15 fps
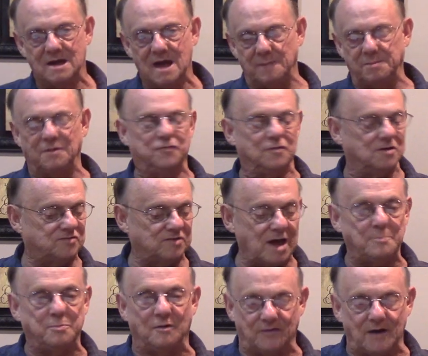I mean, for
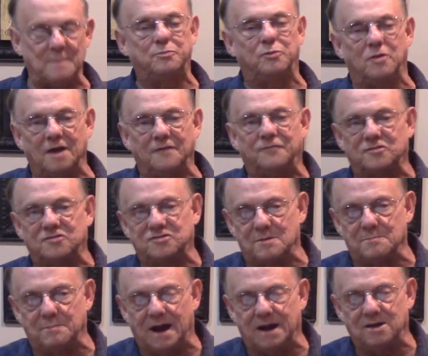example, if I'm praying for
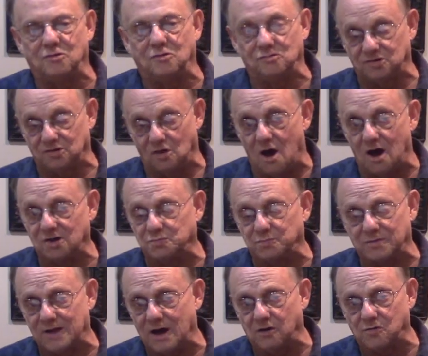somebody who's lost
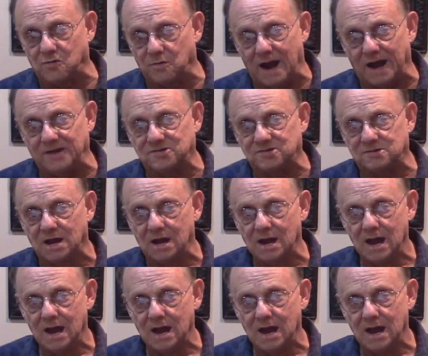without Christ,